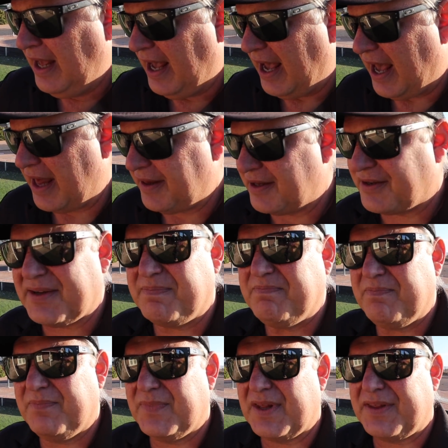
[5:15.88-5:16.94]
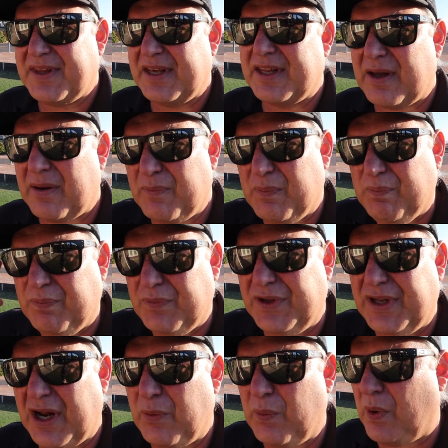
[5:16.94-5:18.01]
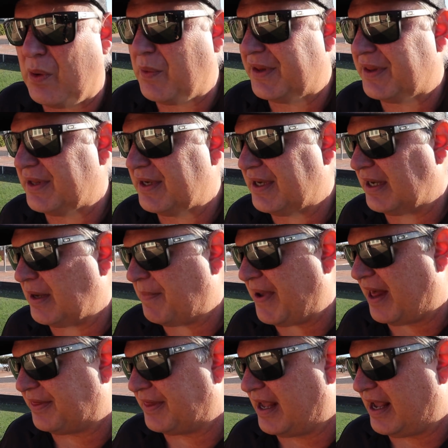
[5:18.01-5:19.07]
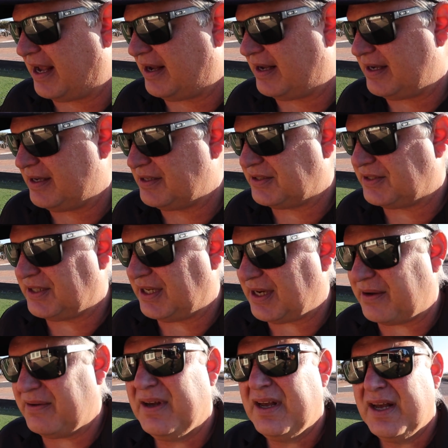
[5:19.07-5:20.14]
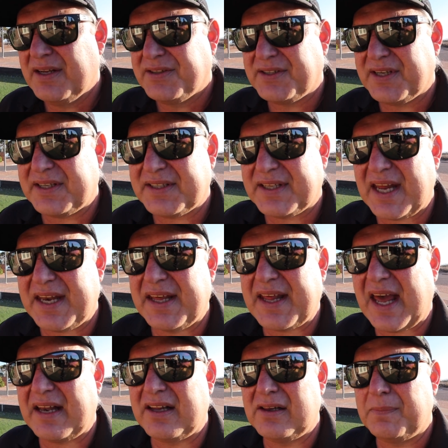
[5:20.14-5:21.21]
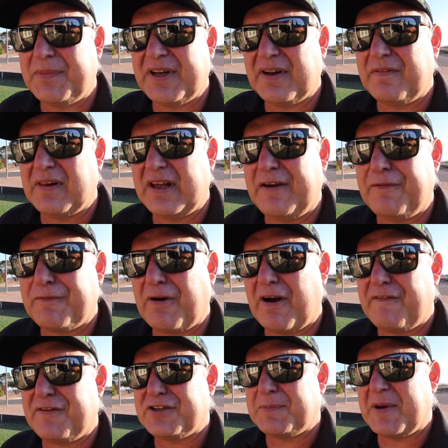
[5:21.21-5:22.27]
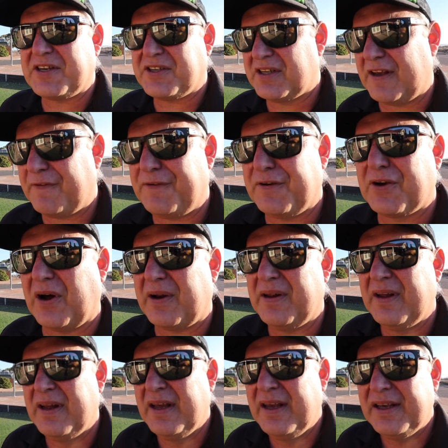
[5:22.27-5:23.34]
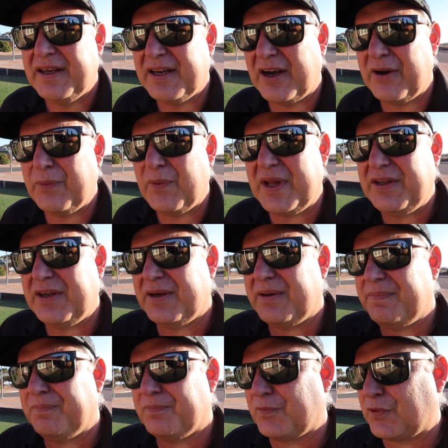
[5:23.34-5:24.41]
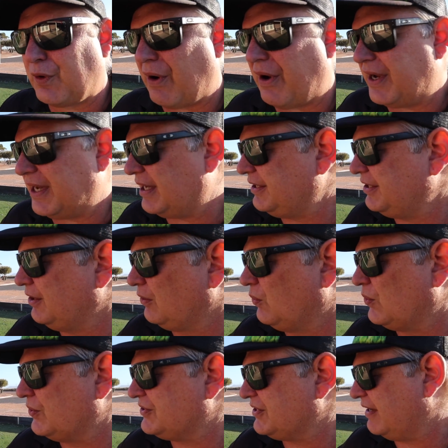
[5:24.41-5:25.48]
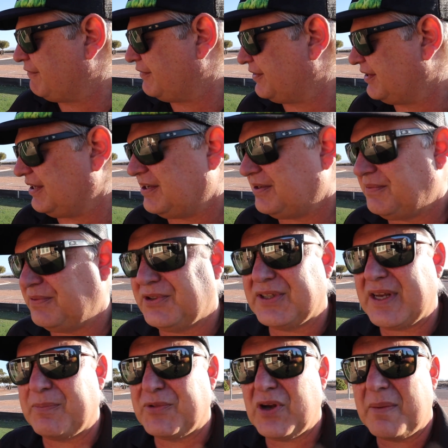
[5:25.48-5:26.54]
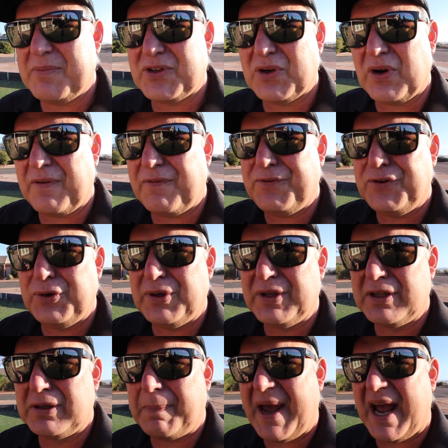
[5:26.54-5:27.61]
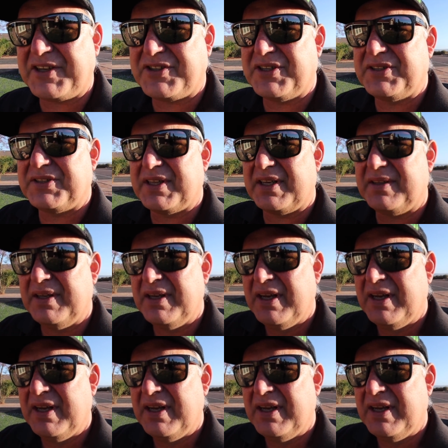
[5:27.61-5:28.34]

And the thing that what we're thinking about there is, just getting that little bit of leaf growth, especially if you've got, when you're growing in your lawns and everything, you sometimes have got a few little patches that